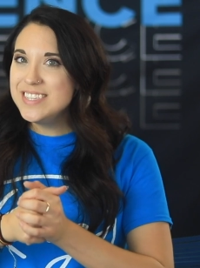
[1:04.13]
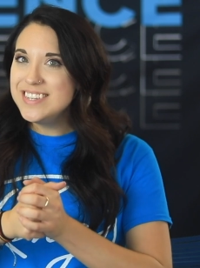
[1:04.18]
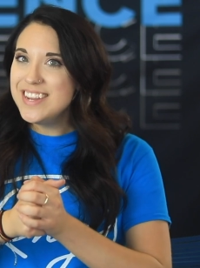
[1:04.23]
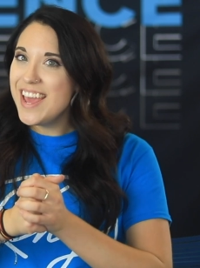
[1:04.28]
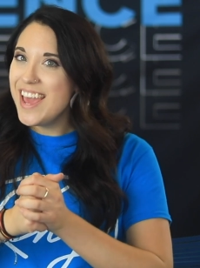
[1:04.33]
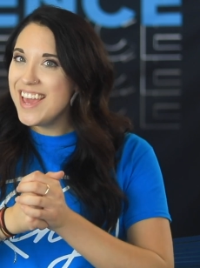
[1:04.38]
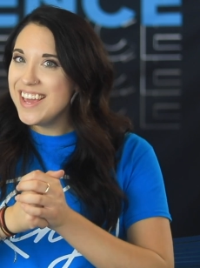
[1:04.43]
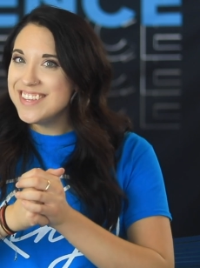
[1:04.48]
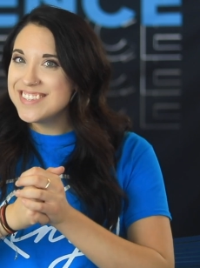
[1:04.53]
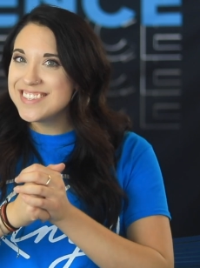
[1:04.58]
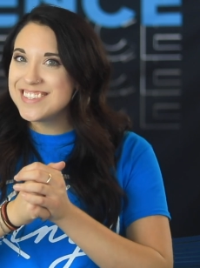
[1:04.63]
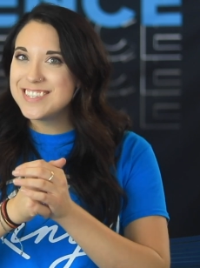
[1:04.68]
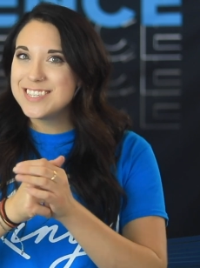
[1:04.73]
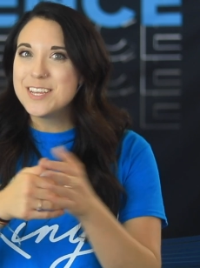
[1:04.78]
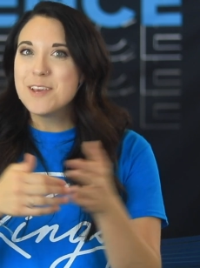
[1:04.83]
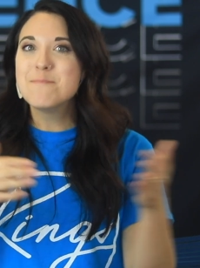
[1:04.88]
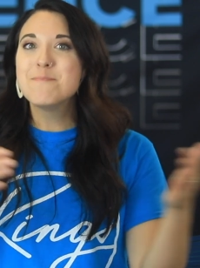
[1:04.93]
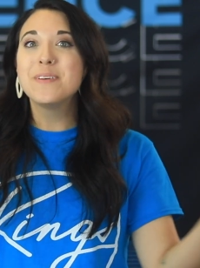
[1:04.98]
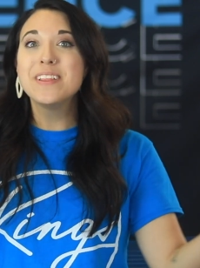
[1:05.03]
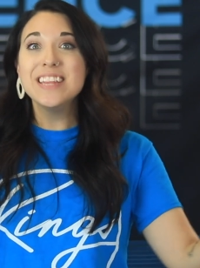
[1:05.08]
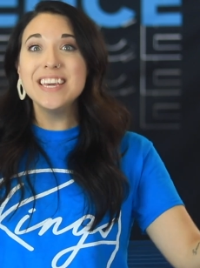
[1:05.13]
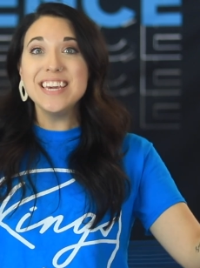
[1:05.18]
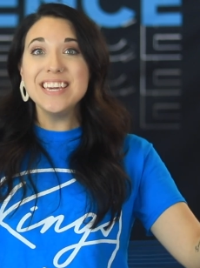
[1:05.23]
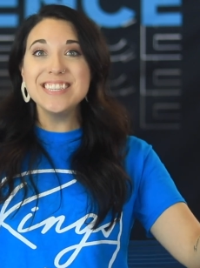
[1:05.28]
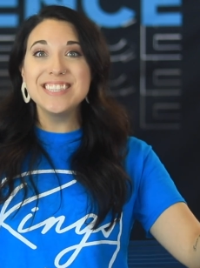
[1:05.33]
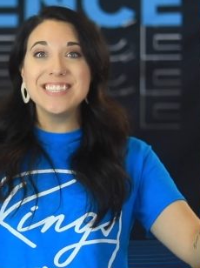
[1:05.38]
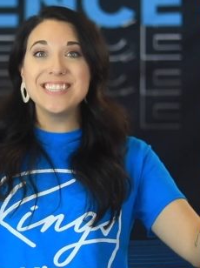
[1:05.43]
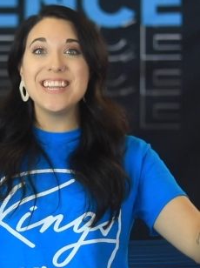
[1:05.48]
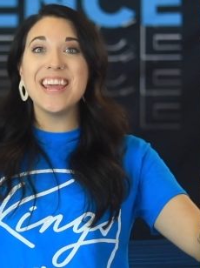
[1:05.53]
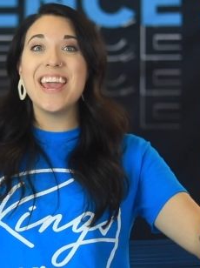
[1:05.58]
what's next.
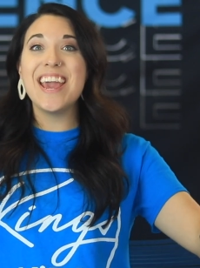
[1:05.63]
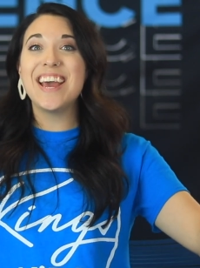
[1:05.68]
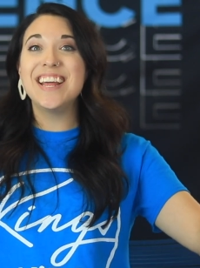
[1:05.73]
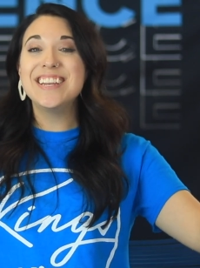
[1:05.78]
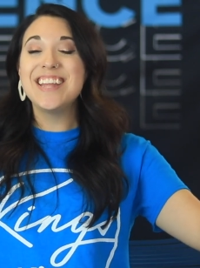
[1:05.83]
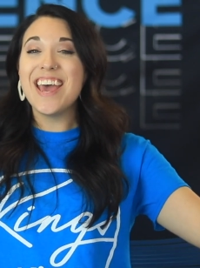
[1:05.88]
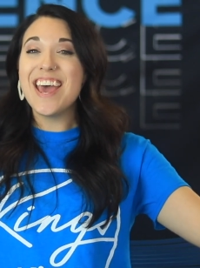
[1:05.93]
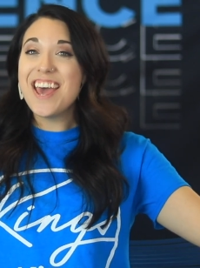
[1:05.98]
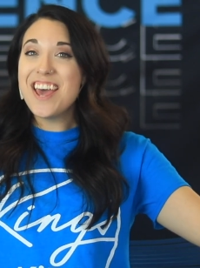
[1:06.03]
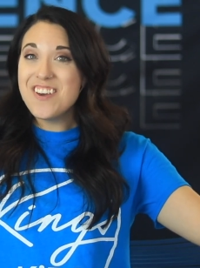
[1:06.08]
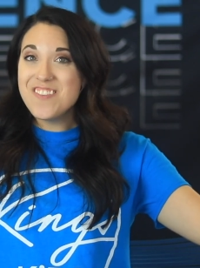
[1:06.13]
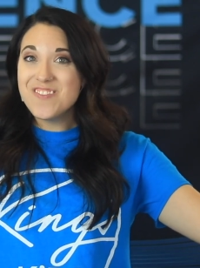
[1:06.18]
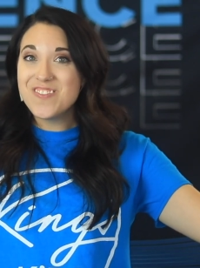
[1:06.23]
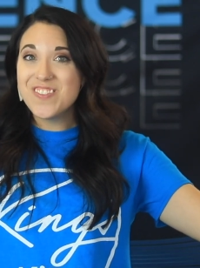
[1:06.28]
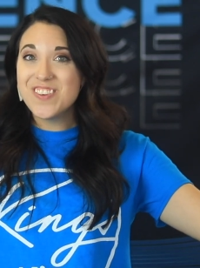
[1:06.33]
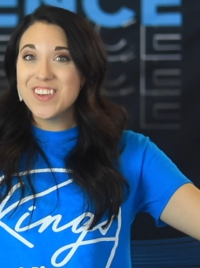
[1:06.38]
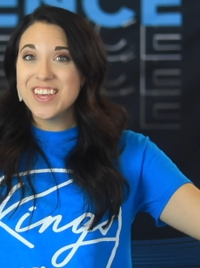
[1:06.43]
Please stand up.